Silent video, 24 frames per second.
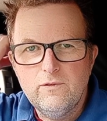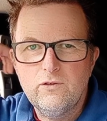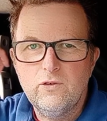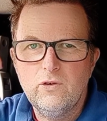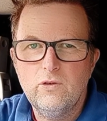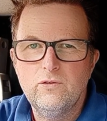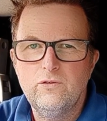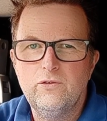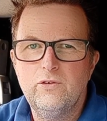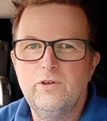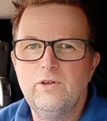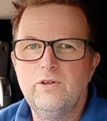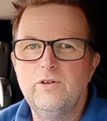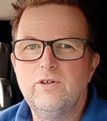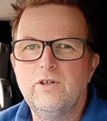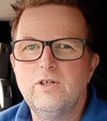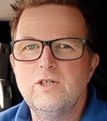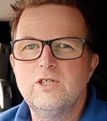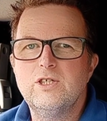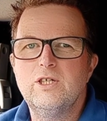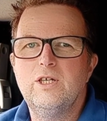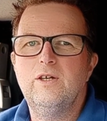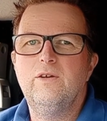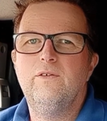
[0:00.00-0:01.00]
on so I didn't
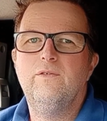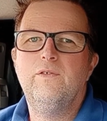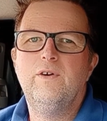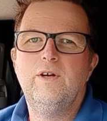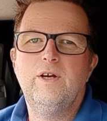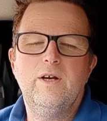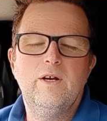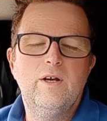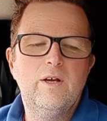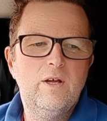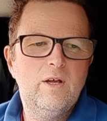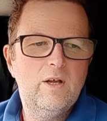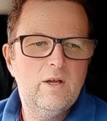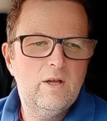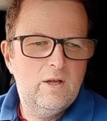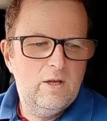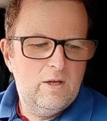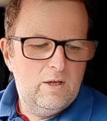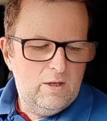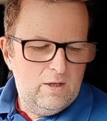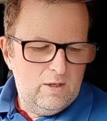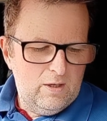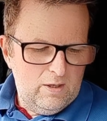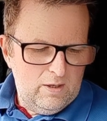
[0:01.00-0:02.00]
touch any of it.
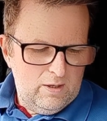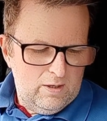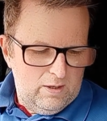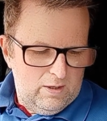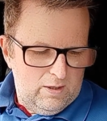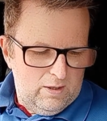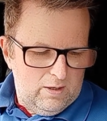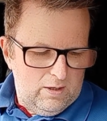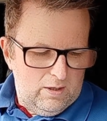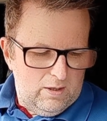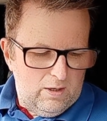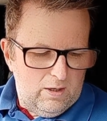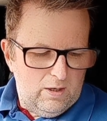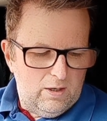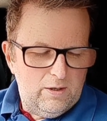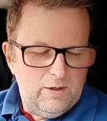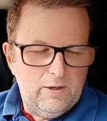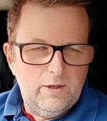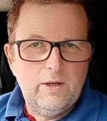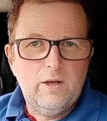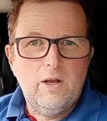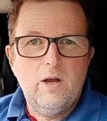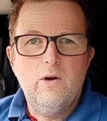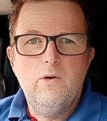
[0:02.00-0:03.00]
I'm going
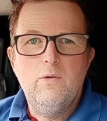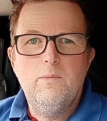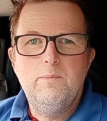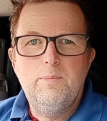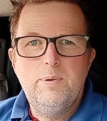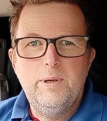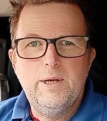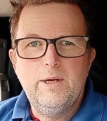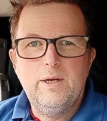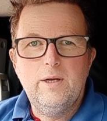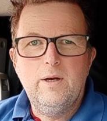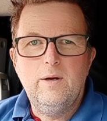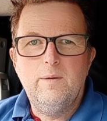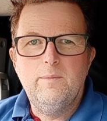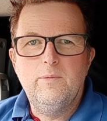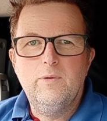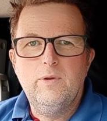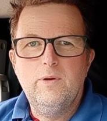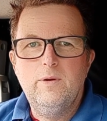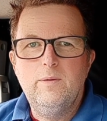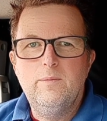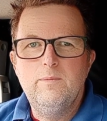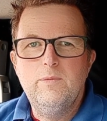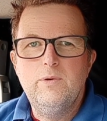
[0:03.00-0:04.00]
to go and pick up
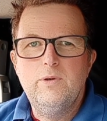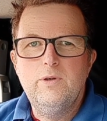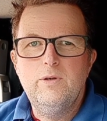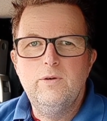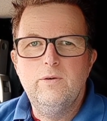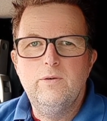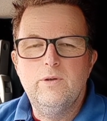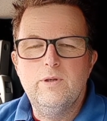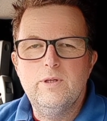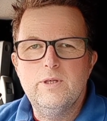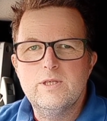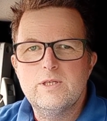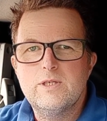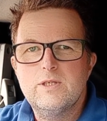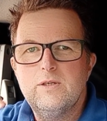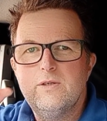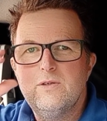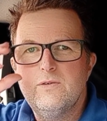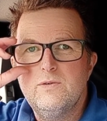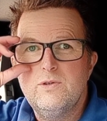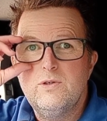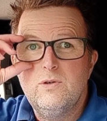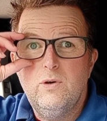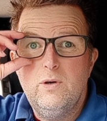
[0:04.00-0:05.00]
the manure
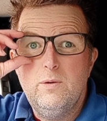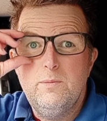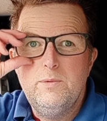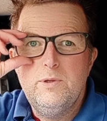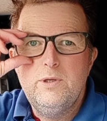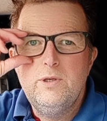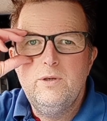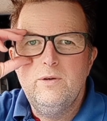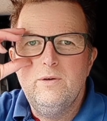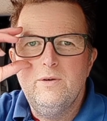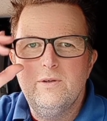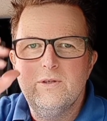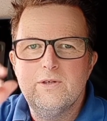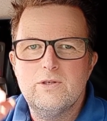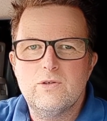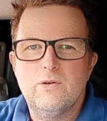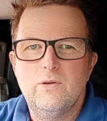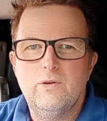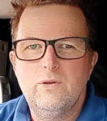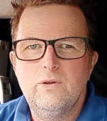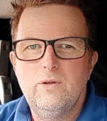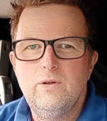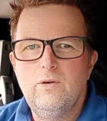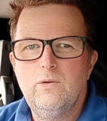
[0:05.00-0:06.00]
we call it manure, that's
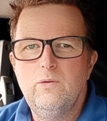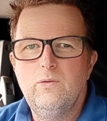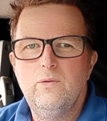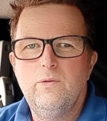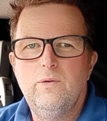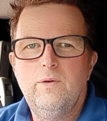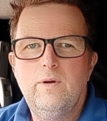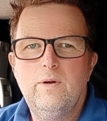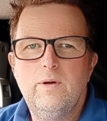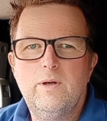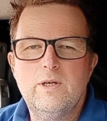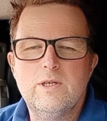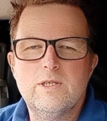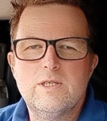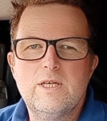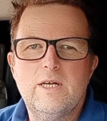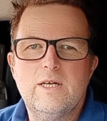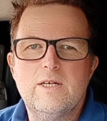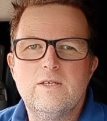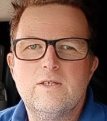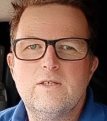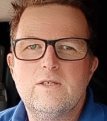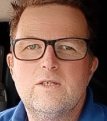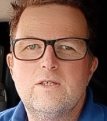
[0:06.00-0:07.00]
on the lawn, because
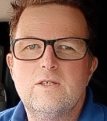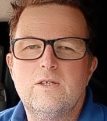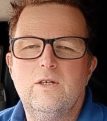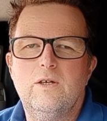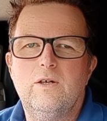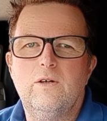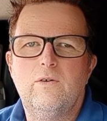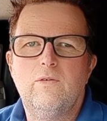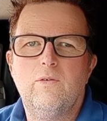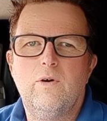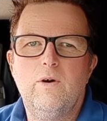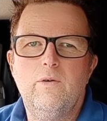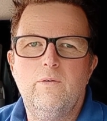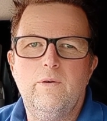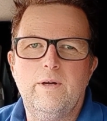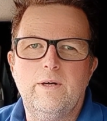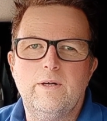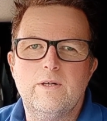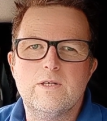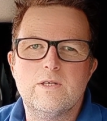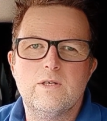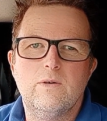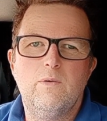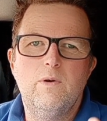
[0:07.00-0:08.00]
that's going to grow in,
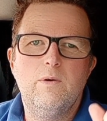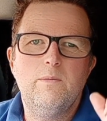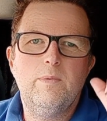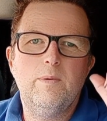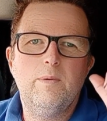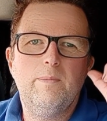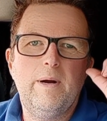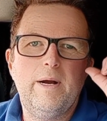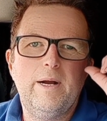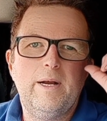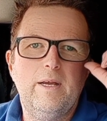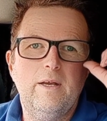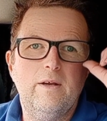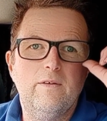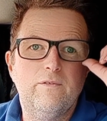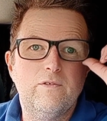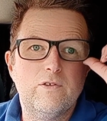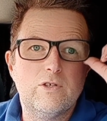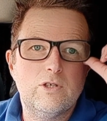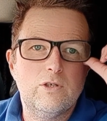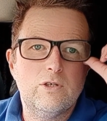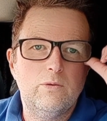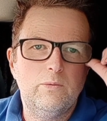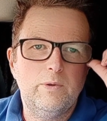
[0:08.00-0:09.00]
because I won't be back here for
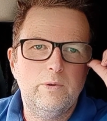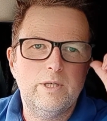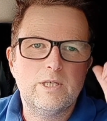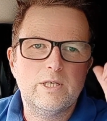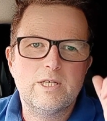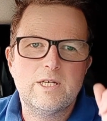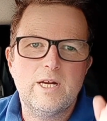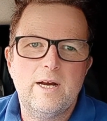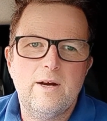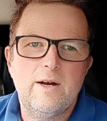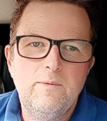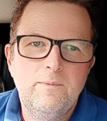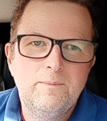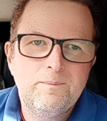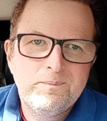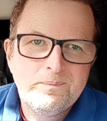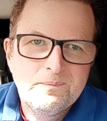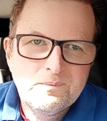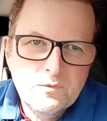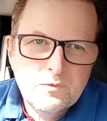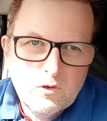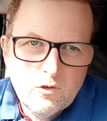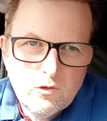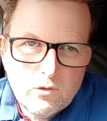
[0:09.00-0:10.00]
2 weeks now.
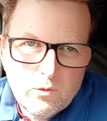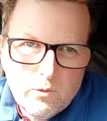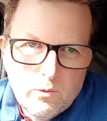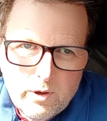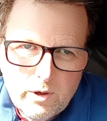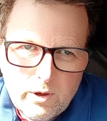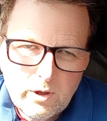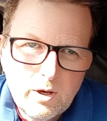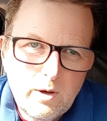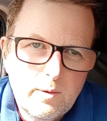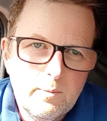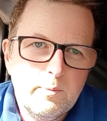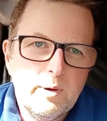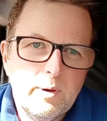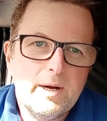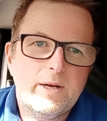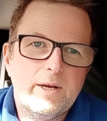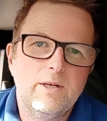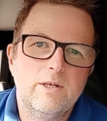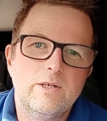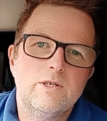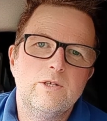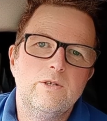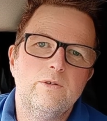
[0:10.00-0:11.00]
So when I come back
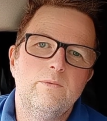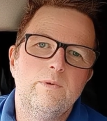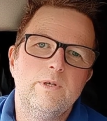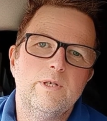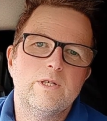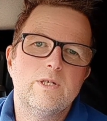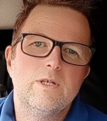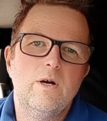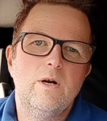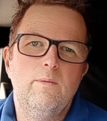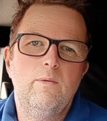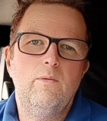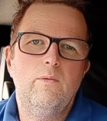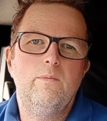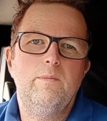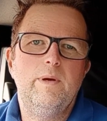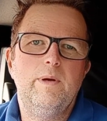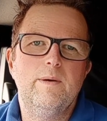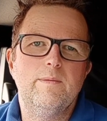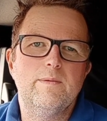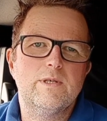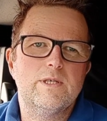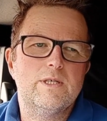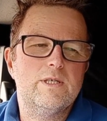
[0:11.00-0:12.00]
in 2 weeks time, I won't be
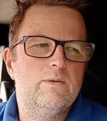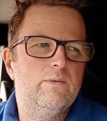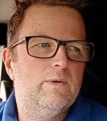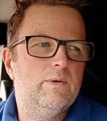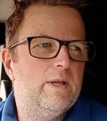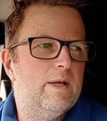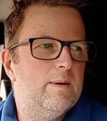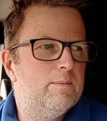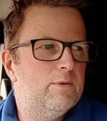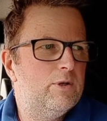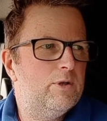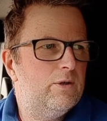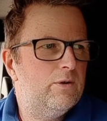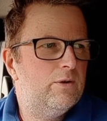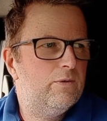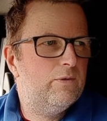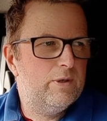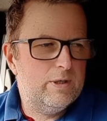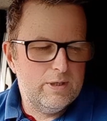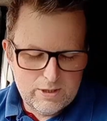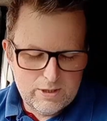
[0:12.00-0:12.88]
able to see where that manure is,